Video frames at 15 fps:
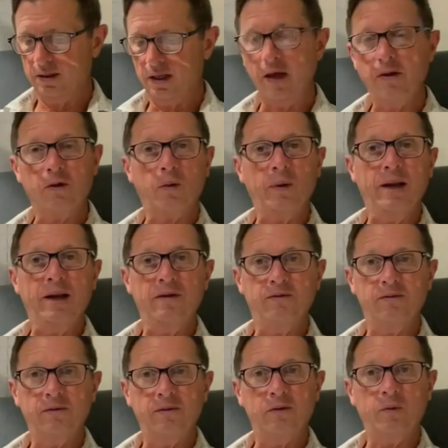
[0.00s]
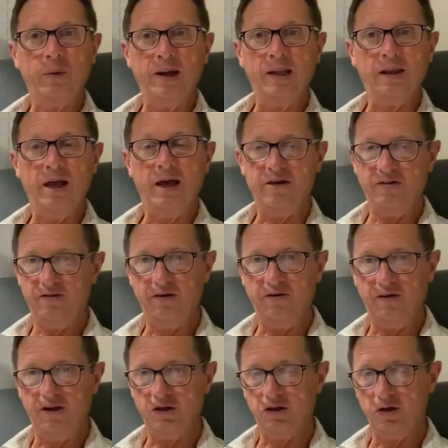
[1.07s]
and the Great Great Life
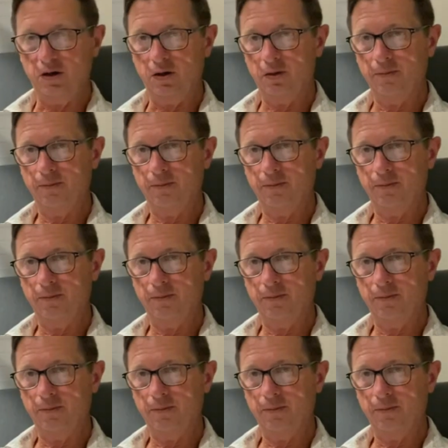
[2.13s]
Adventure.